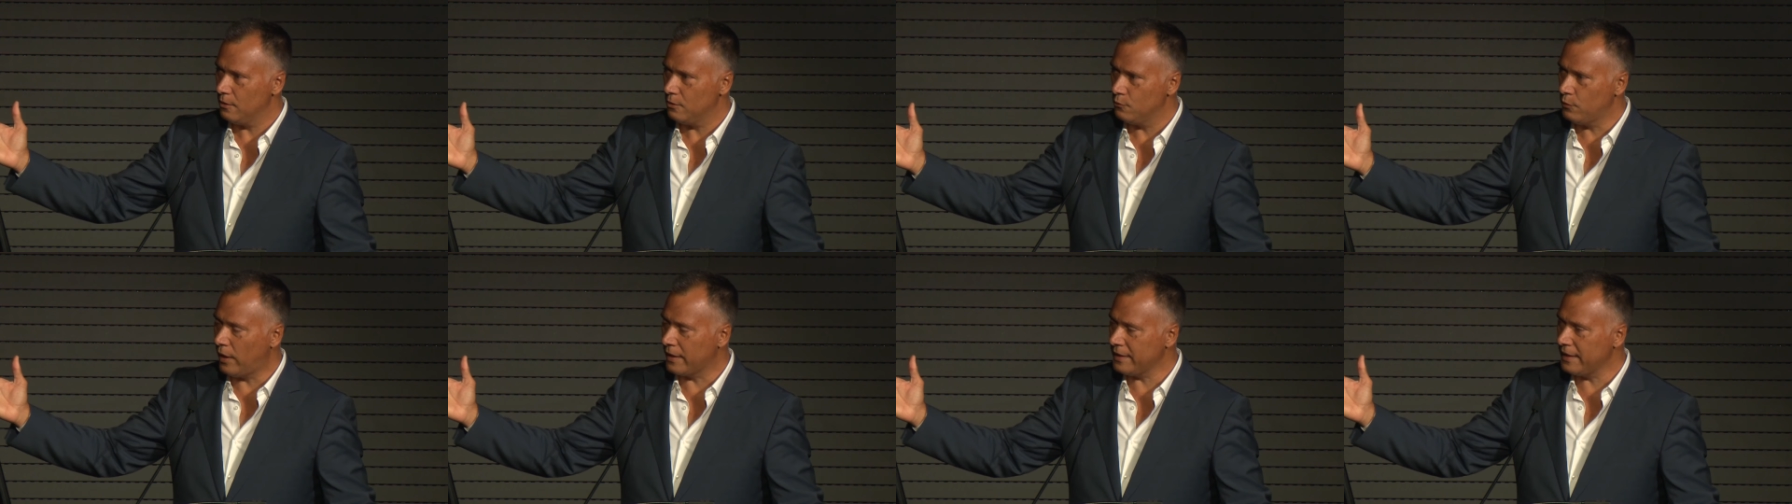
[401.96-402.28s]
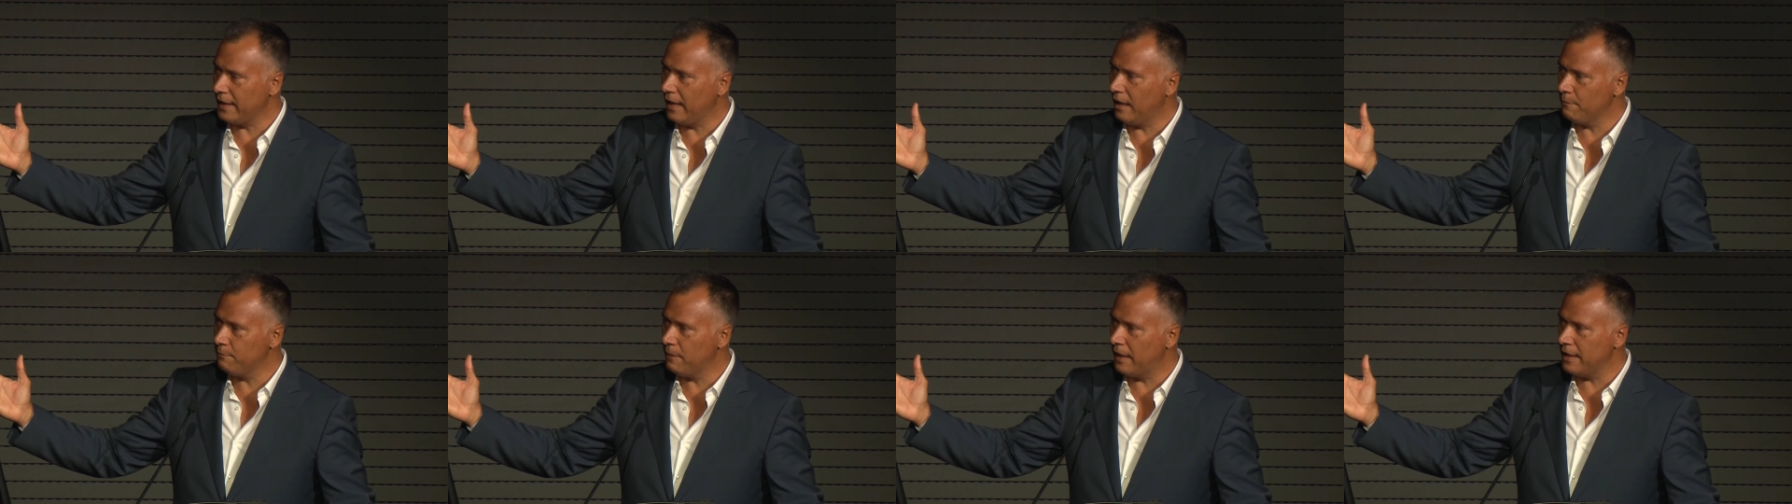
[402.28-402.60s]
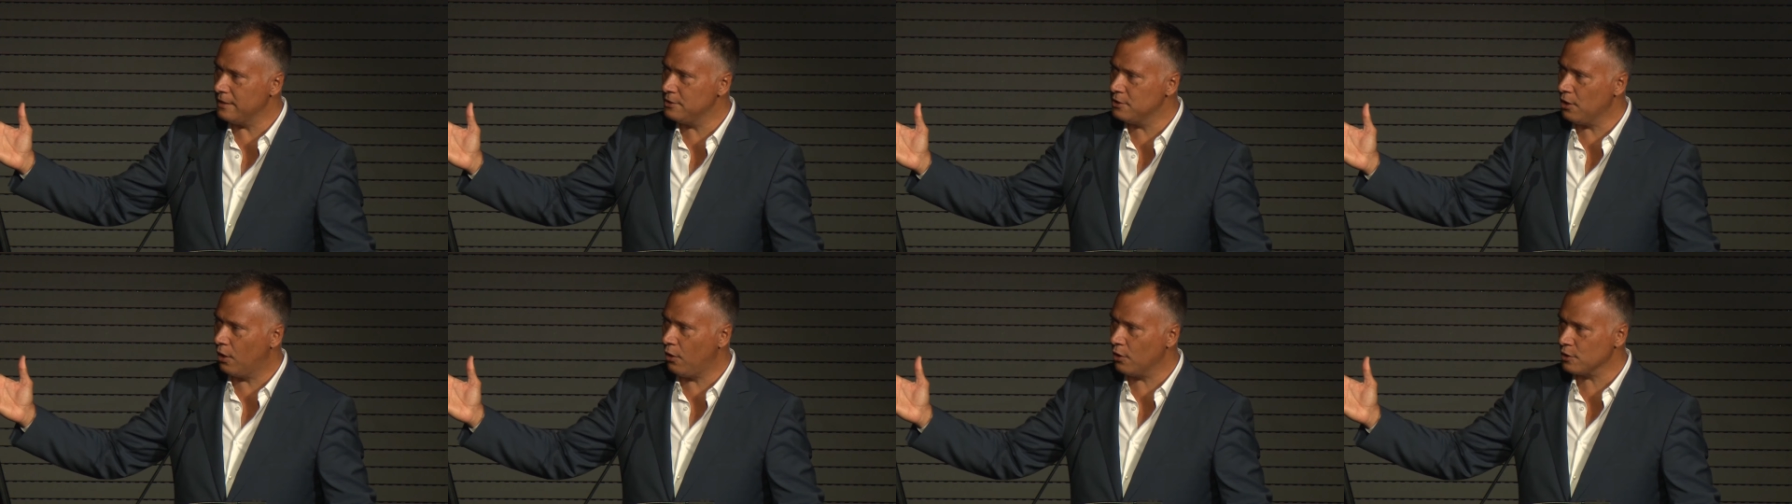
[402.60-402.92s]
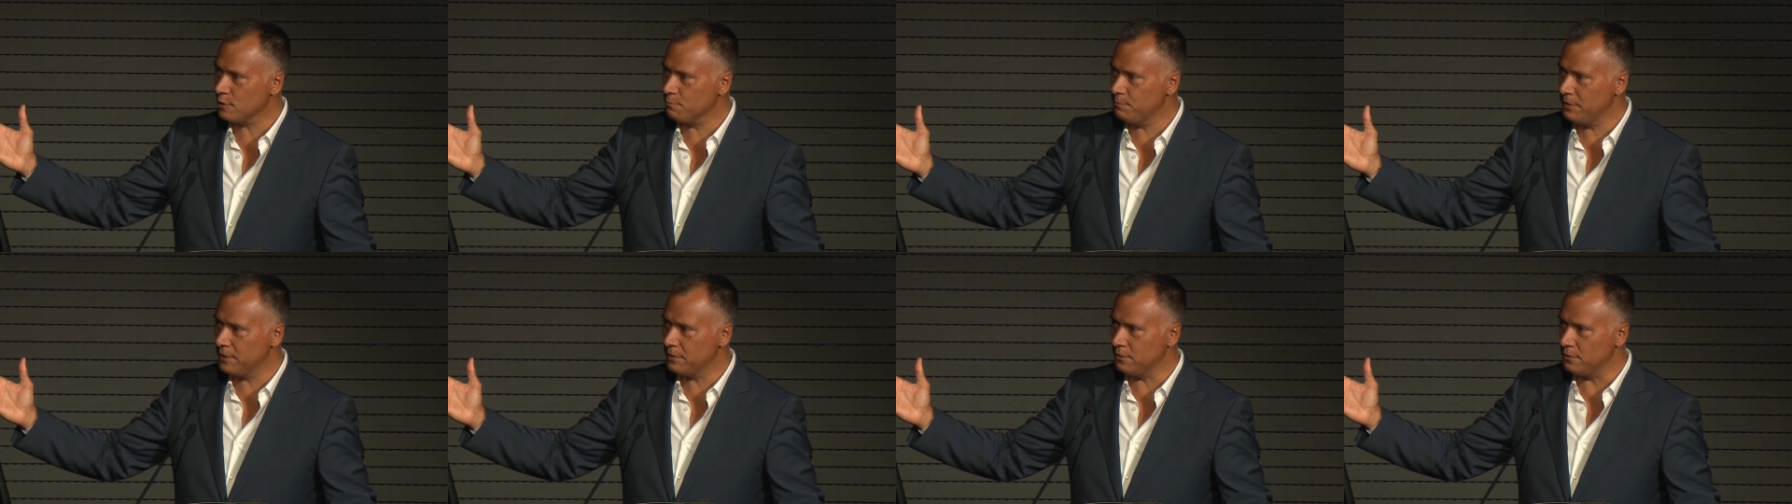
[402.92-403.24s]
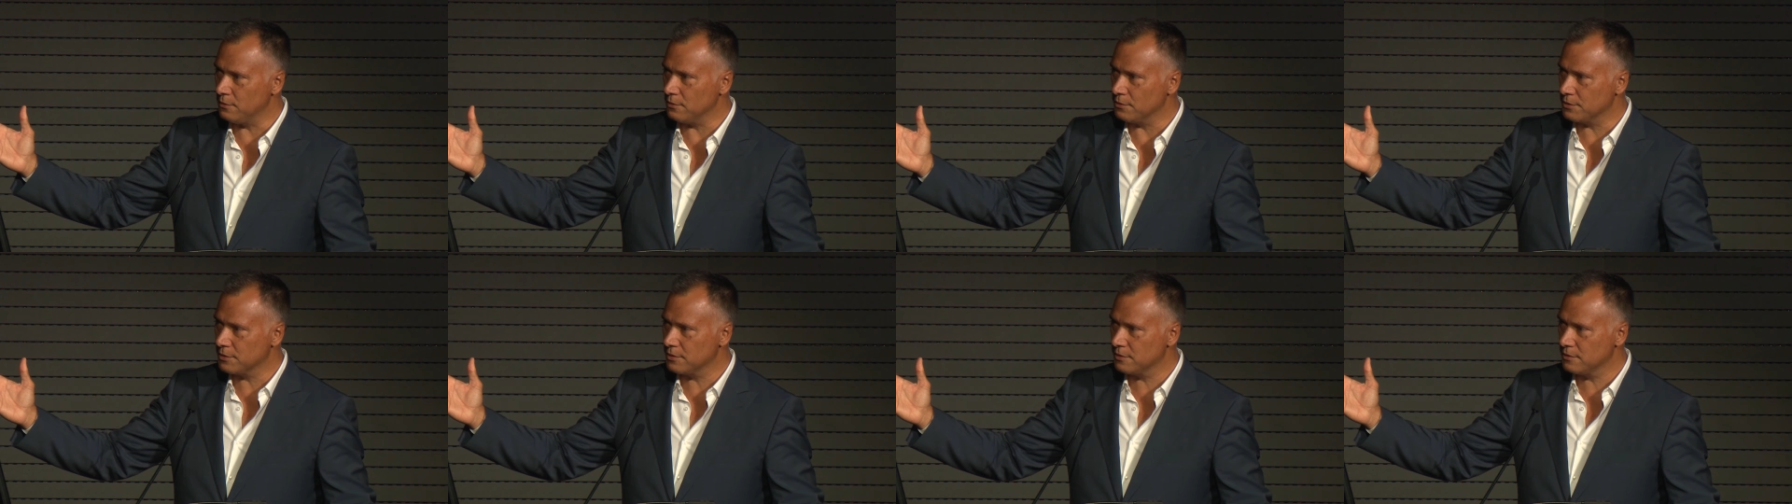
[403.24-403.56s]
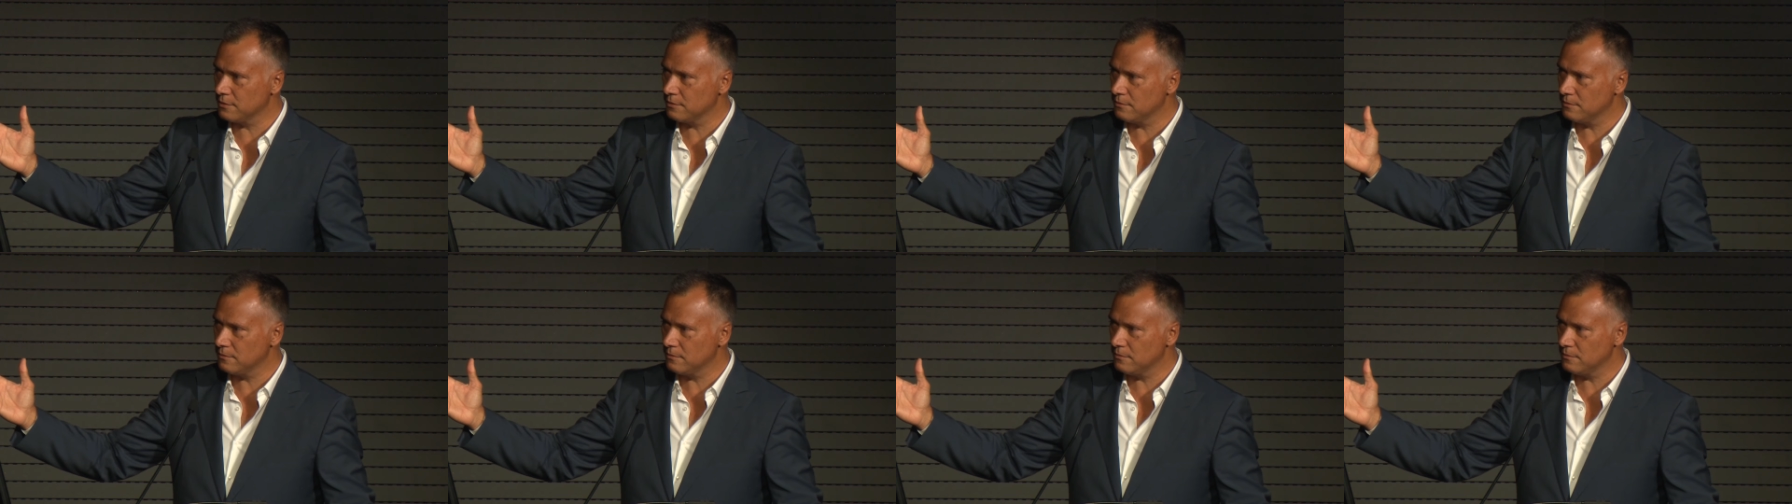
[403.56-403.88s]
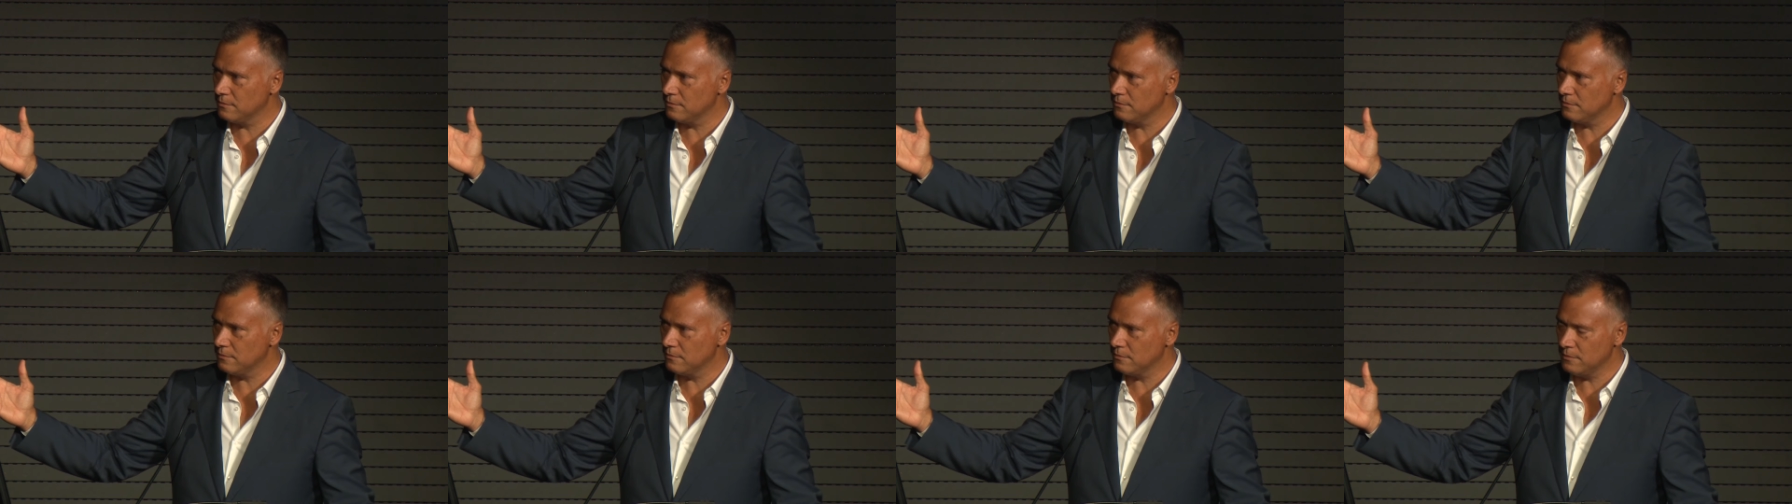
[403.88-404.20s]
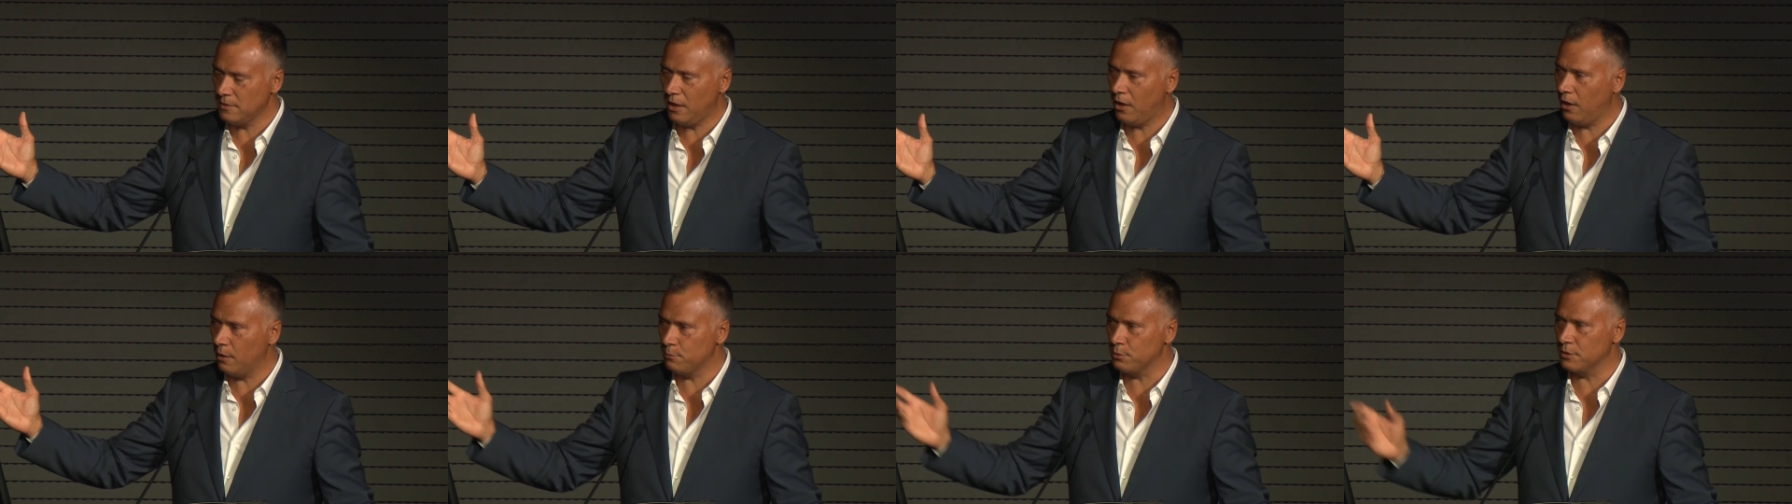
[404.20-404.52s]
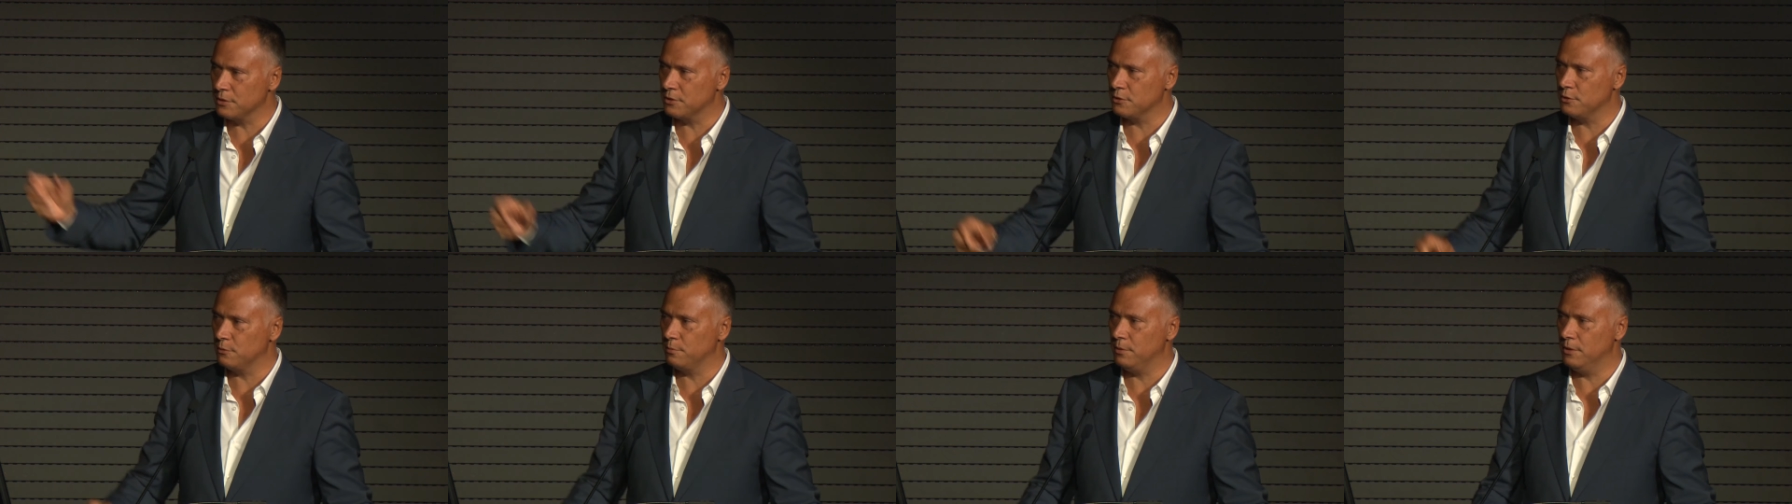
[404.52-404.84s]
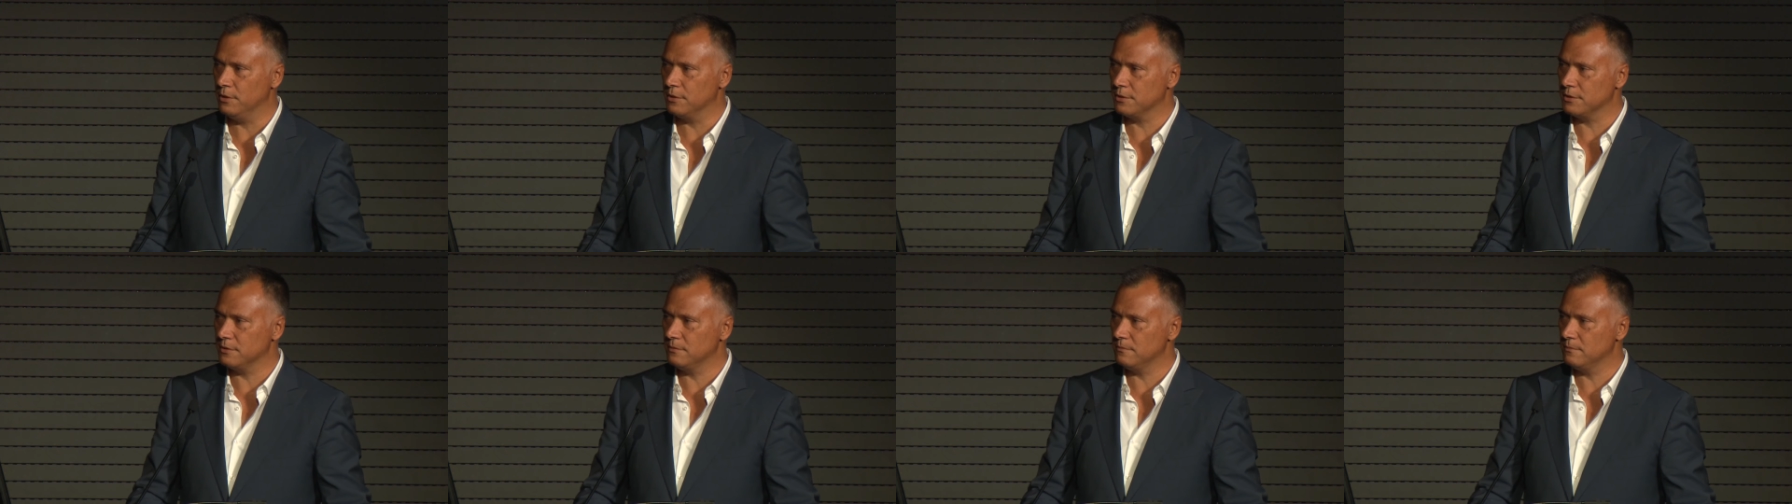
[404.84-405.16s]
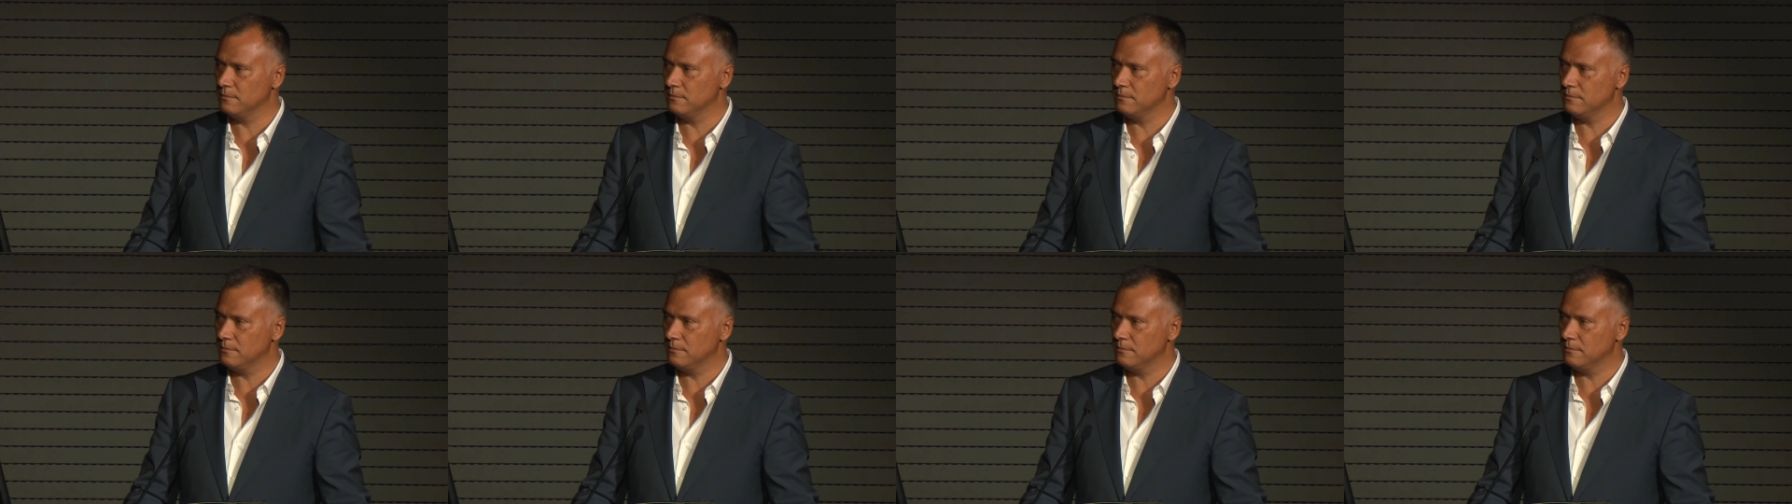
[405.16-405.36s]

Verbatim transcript: Running our major hospitals, no Aboriginal person.